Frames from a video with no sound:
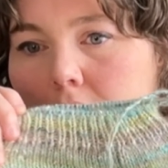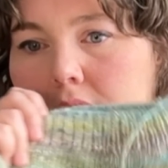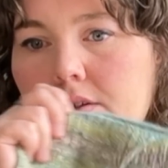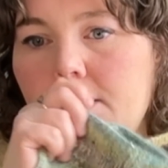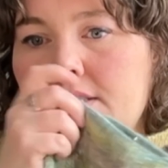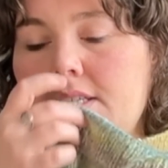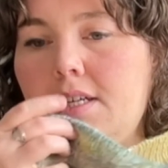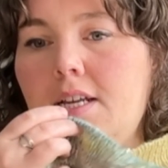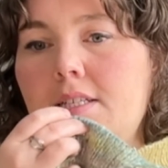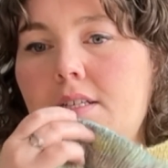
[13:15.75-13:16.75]
you can see
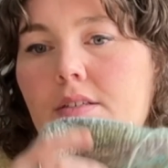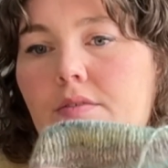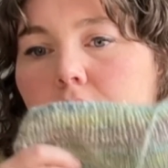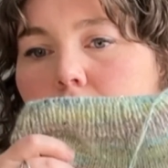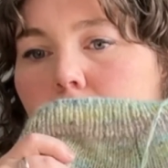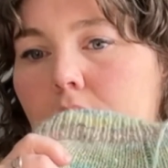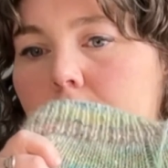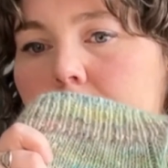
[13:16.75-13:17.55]
it has this faux